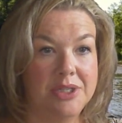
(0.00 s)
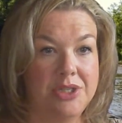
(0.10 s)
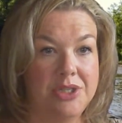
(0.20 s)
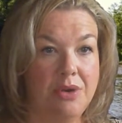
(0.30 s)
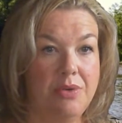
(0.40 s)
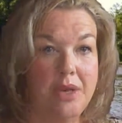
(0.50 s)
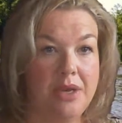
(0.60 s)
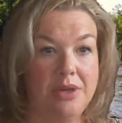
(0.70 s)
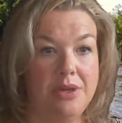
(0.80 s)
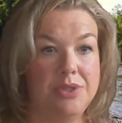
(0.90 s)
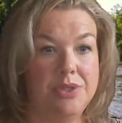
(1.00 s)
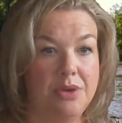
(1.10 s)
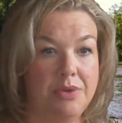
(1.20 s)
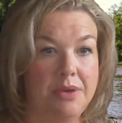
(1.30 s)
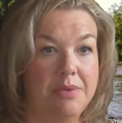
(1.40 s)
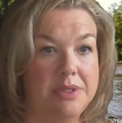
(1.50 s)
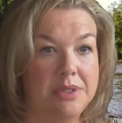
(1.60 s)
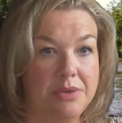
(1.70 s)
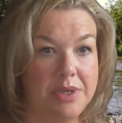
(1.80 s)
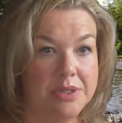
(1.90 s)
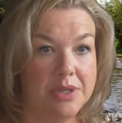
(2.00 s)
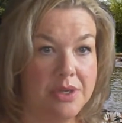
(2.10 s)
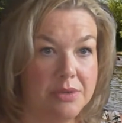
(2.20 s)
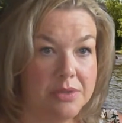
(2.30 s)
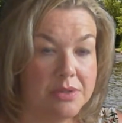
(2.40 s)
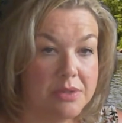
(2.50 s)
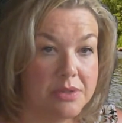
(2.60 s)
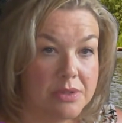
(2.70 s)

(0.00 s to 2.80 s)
Tony, good news, Tony. What's Tony's good news?